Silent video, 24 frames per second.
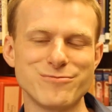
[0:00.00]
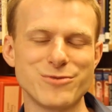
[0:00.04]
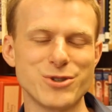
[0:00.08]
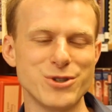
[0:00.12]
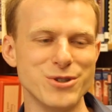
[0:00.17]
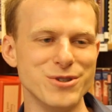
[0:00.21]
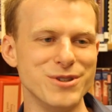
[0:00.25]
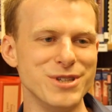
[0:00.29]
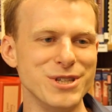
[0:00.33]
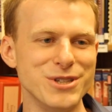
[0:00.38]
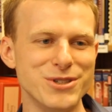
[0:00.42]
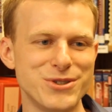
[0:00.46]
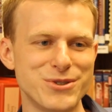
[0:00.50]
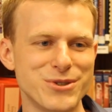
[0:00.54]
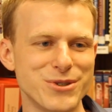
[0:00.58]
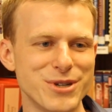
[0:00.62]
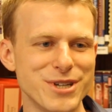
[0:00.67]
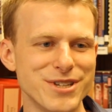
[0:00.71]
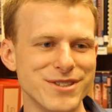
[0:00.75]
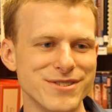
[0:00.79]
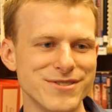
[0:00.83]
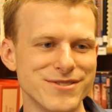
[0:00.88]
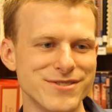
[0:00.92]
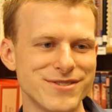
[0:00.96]
could these
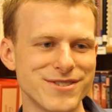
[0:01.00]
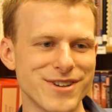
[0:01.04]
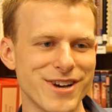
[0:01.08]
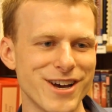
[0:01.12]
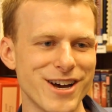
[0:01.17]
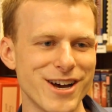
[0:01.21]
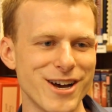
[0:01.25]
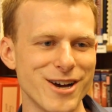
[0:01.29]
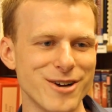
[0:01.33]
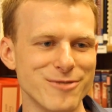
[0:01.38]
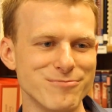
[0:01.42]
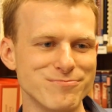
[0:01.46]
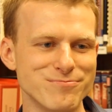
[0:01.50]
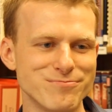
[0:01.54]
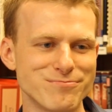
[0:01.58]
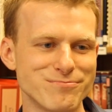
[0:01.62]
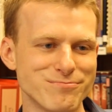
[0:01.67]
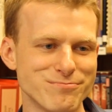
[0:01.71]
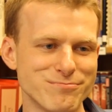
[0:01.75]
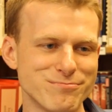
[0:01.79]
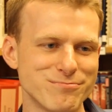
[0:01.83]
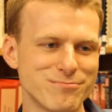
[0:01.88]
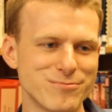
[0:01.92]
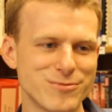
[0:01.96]
trends
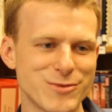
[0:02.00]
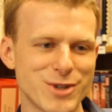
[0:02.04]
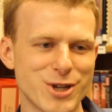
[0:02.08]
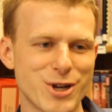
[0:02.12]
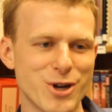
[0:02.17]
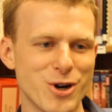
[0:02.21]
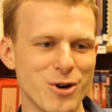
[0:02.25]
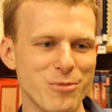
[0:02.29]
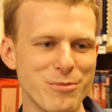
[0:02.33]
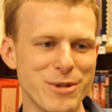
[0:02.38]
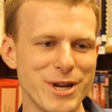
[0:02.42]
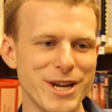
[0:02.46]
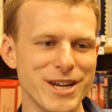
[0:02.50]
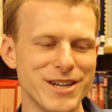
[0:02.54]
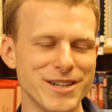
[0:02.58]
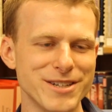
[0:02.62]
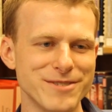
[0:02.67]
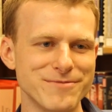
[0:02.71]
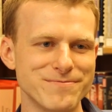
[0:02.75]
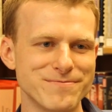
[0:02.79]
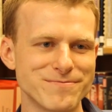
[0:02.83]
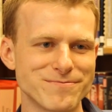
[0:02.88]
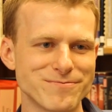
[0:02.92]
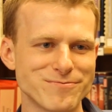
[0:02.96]
culminate
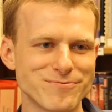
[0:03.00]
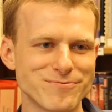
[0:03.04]
in.